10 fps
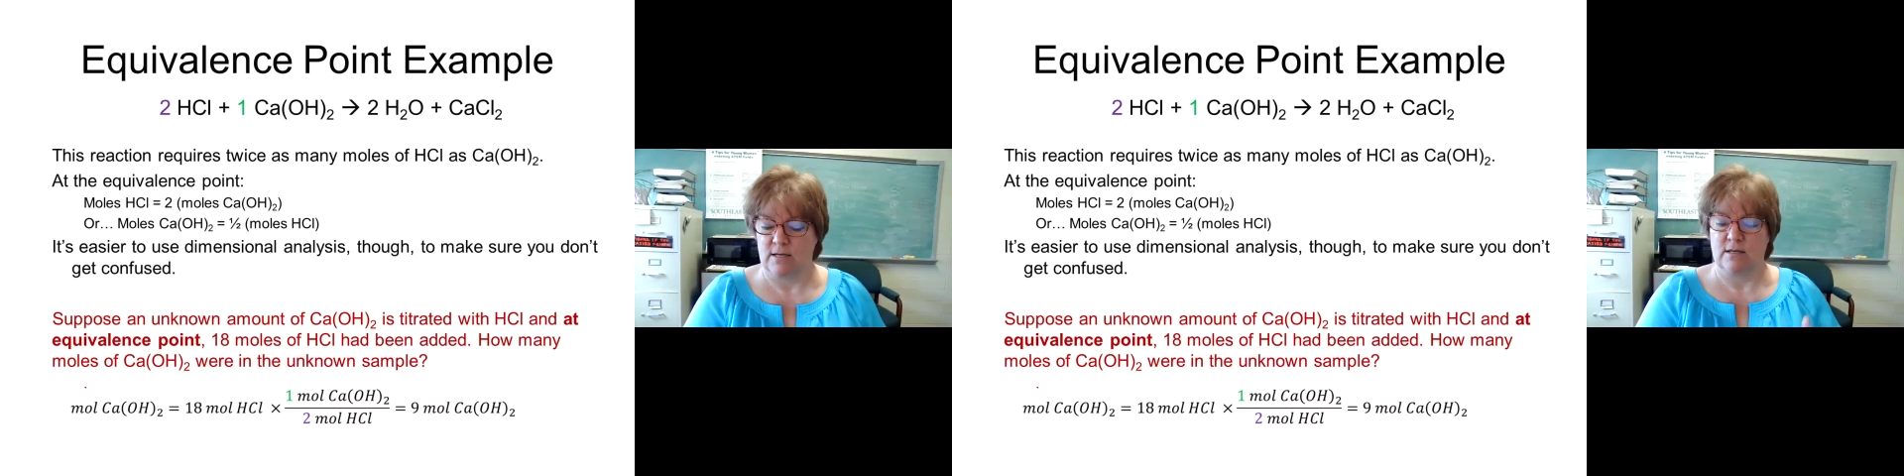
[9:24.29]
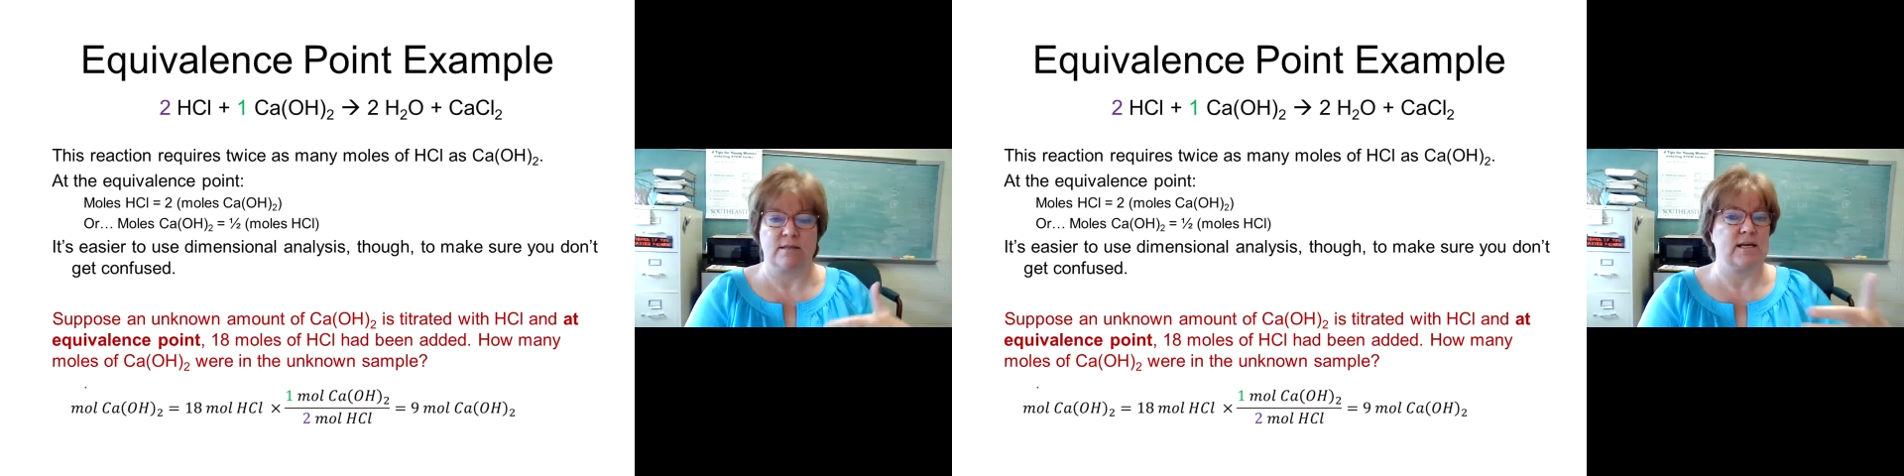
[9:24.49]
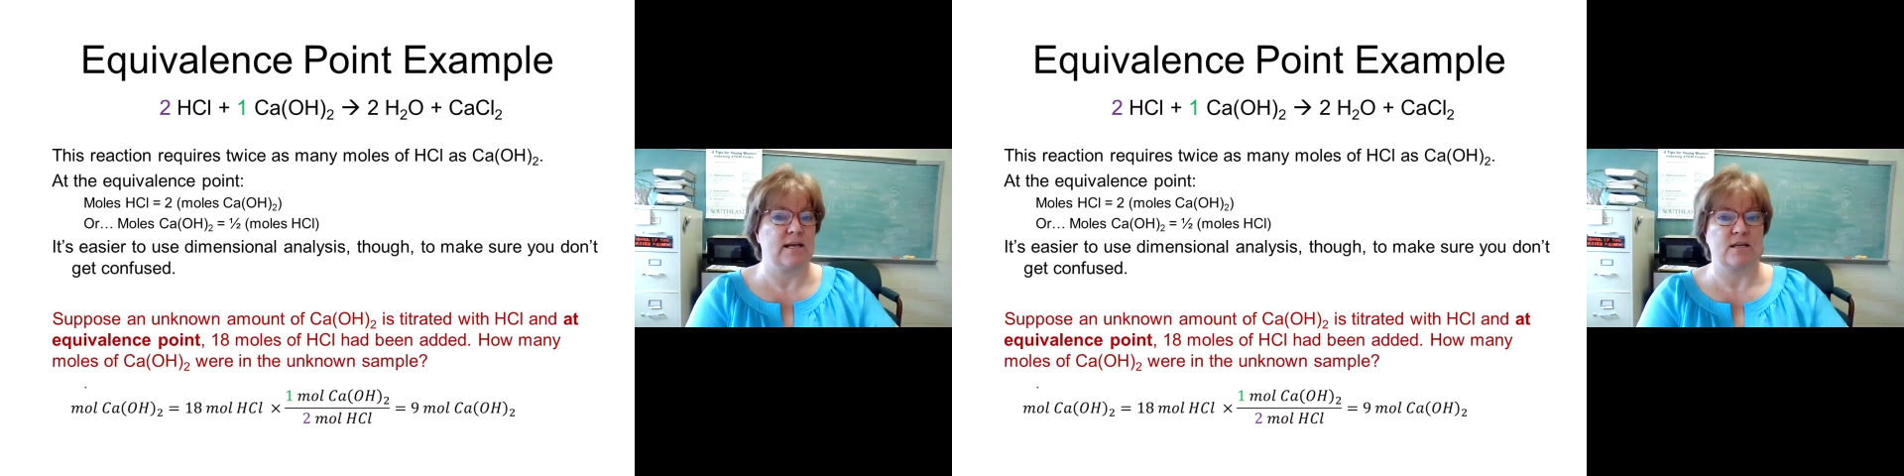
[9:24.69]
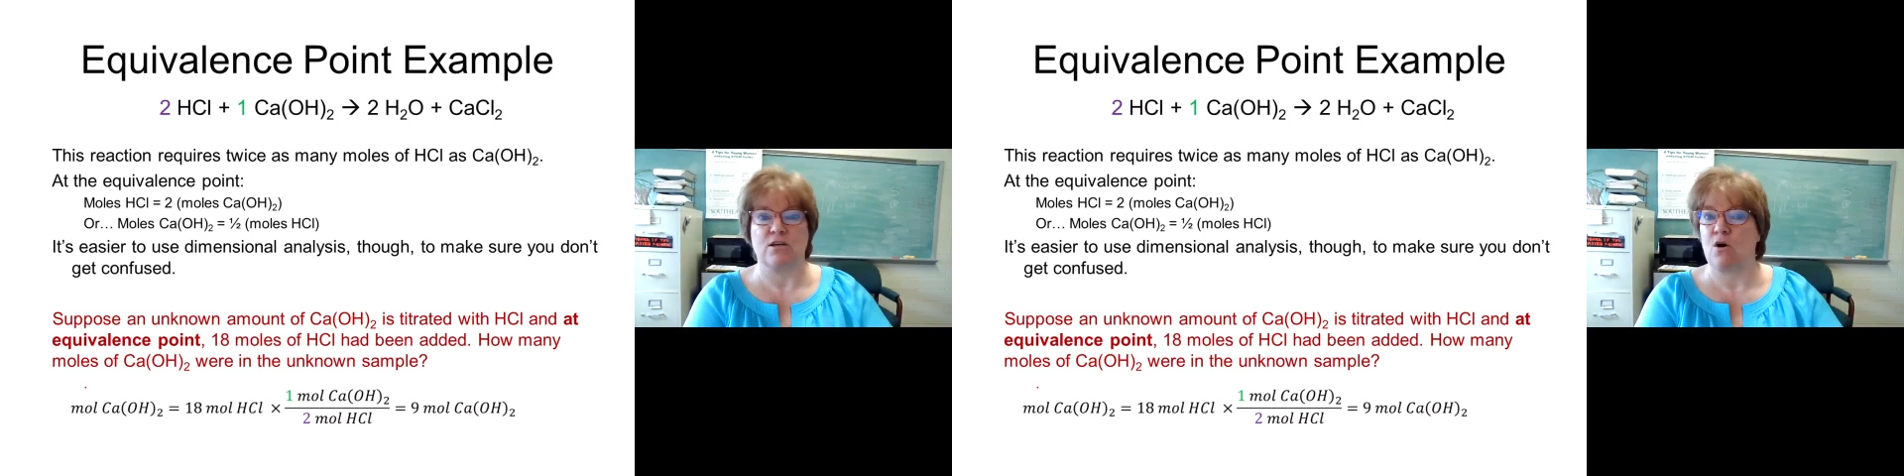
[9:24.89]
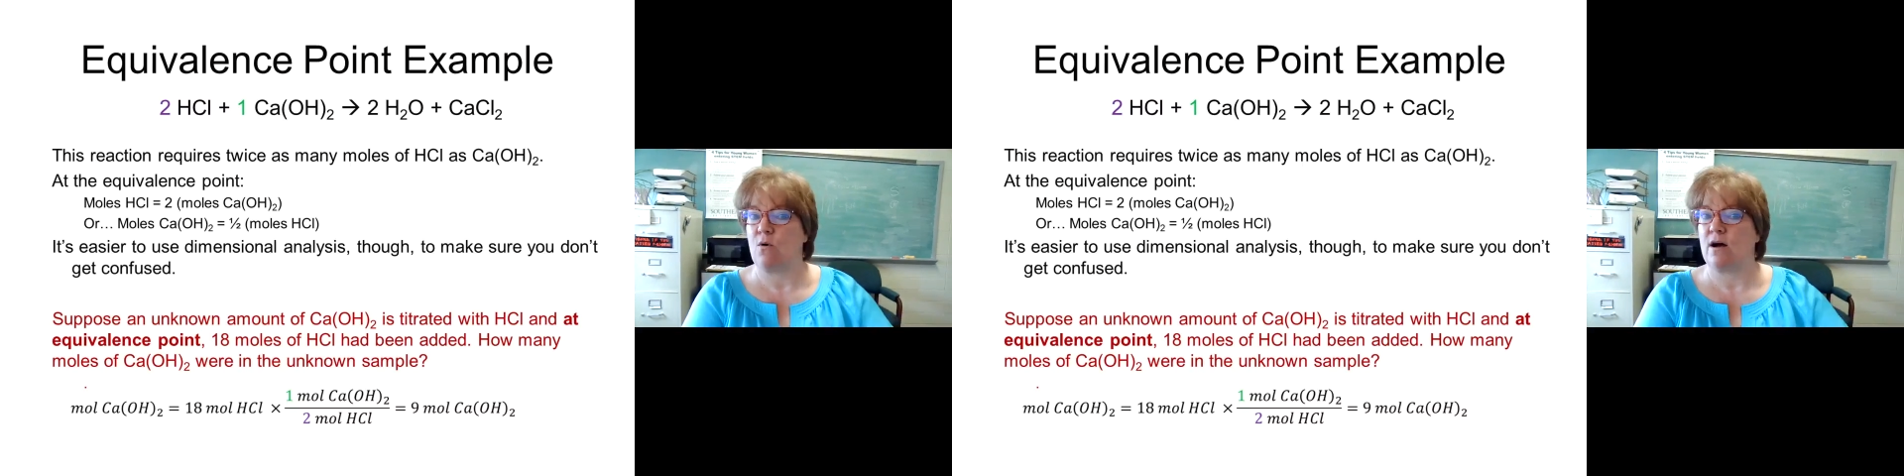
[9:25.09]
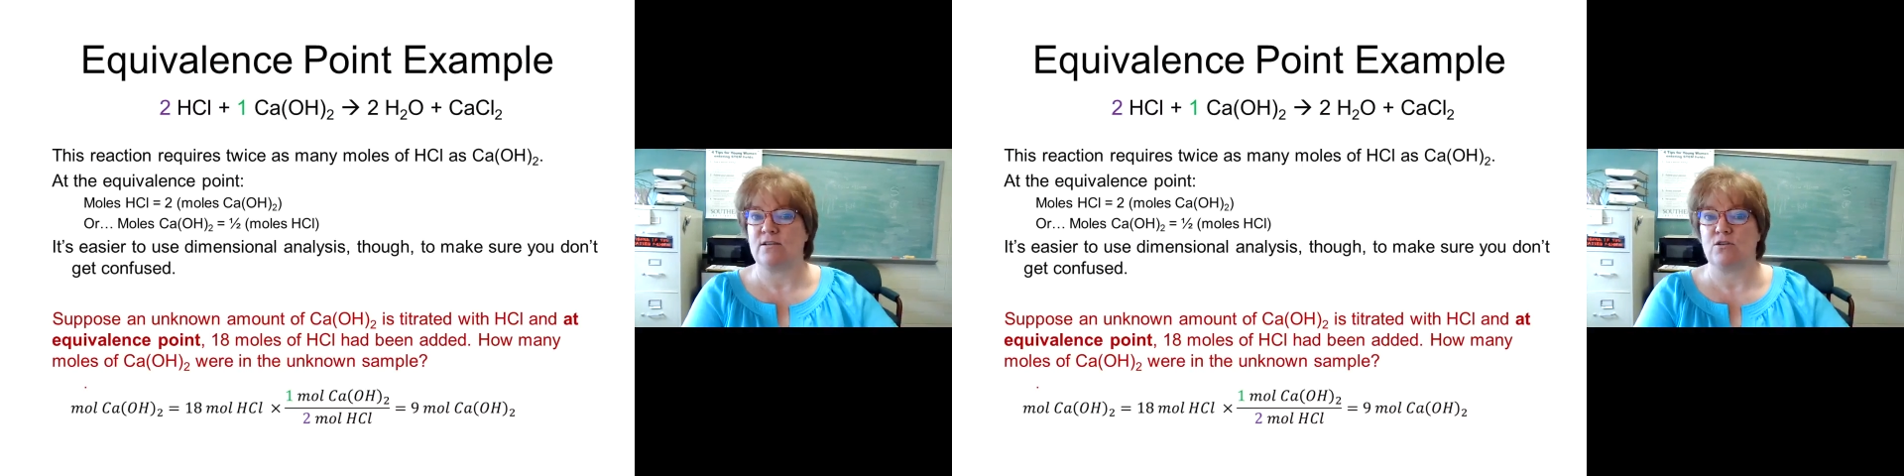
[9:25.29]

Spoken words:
Then I could go on to do